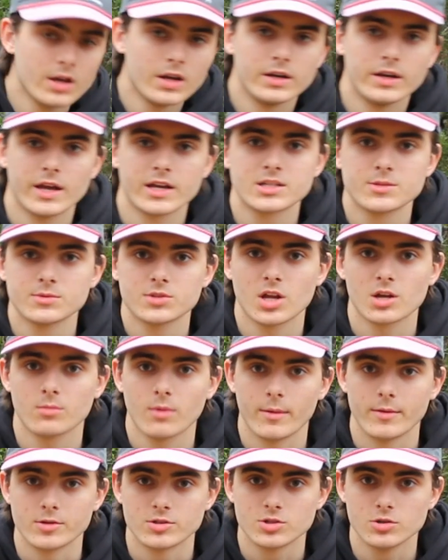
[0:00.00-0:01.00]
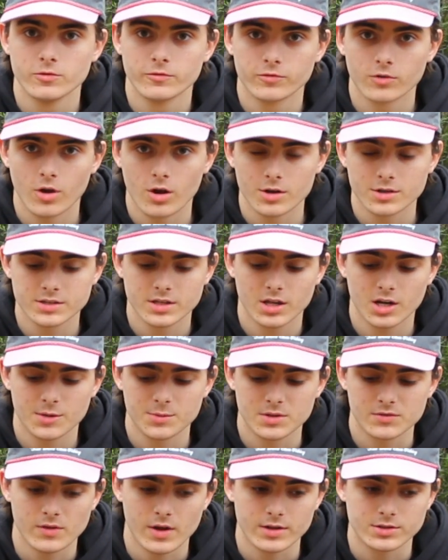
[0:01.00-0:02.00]
Next, I'm talking about my 2 frog
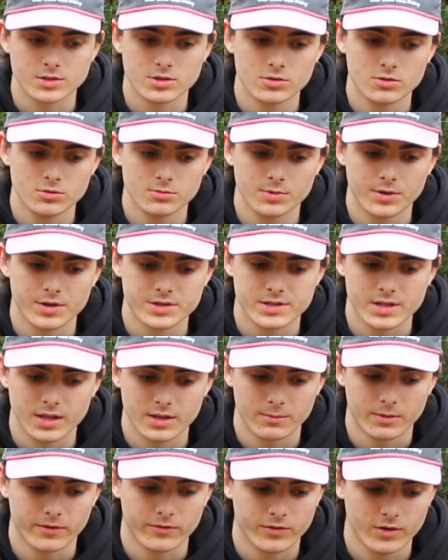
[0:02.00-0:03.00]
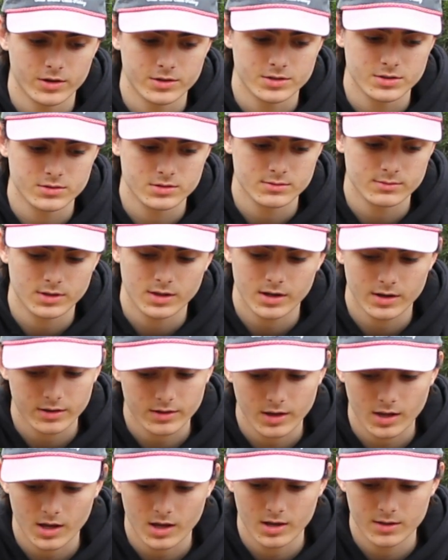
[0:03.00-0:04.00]
setups. I've got 2 because I let my friends use them a lot of
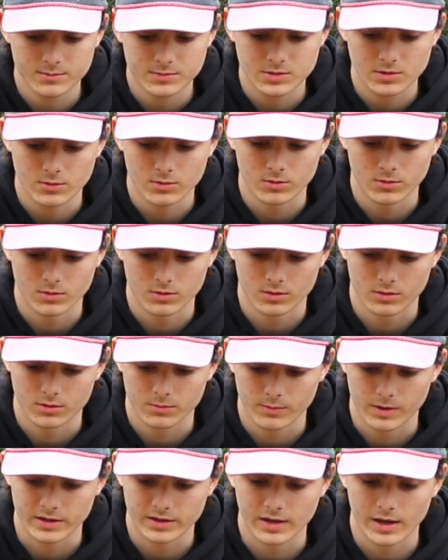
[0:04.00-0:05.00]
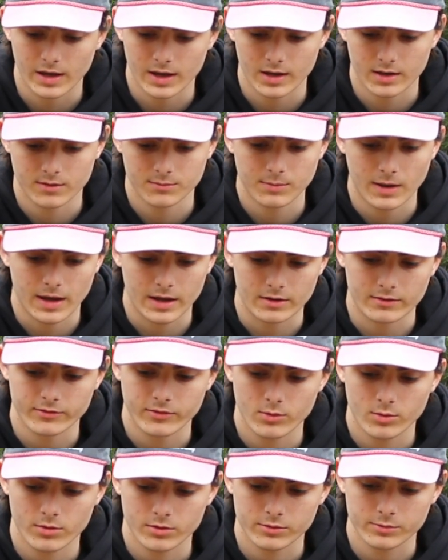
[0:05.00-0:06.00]
times, or my dad, back and
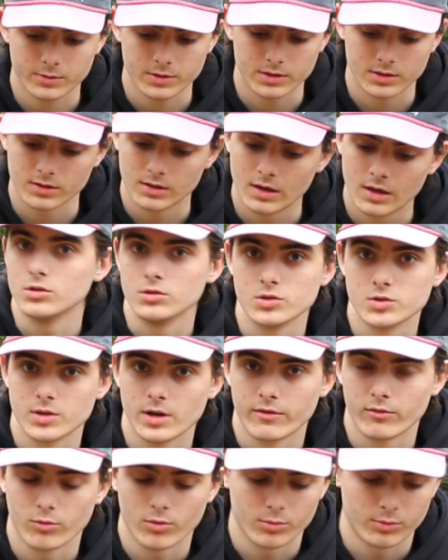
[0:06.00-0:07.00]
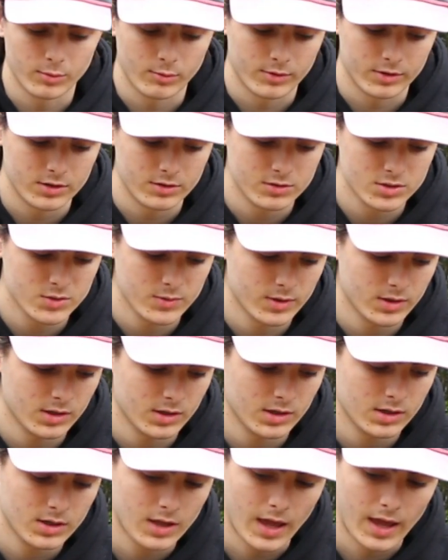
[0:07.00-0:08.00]
forth. We use whatever one we want to use,
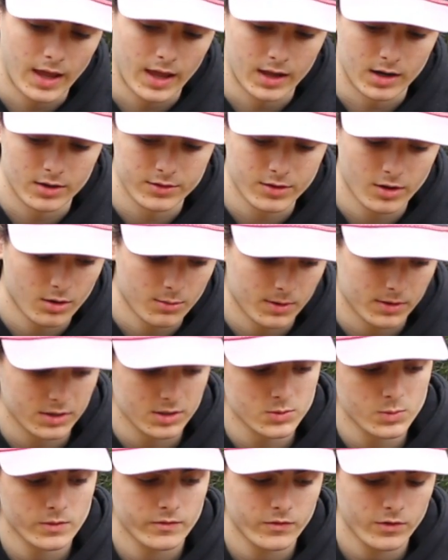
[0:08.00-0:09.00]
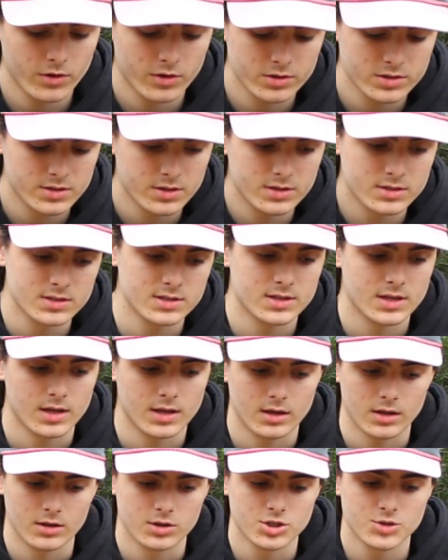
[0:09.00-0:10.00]
really. And I'll talk about this one first. This is
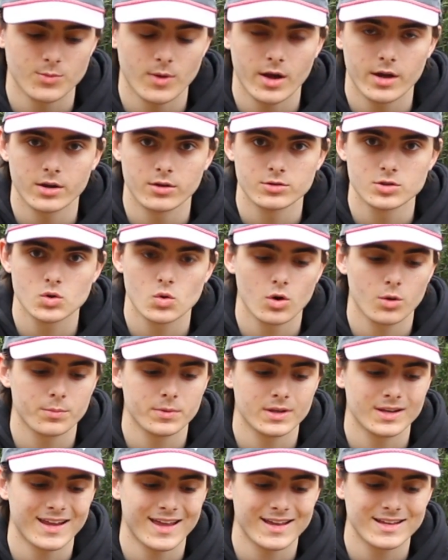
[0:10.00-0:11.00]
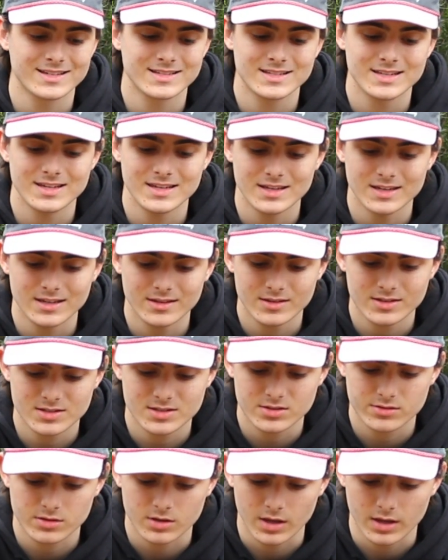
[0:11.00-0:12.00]
a Shimano Scorpion XT. This
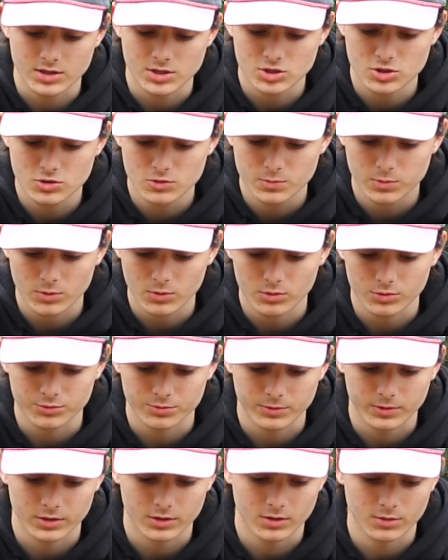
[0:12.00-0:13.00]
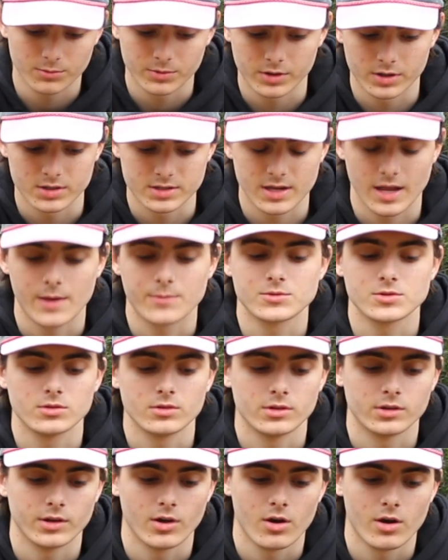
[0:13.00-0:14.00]
is a super old reel, but it is
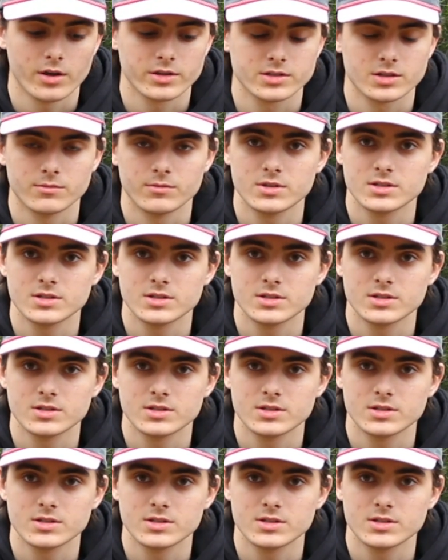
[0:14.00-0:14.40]
absolutely awesome.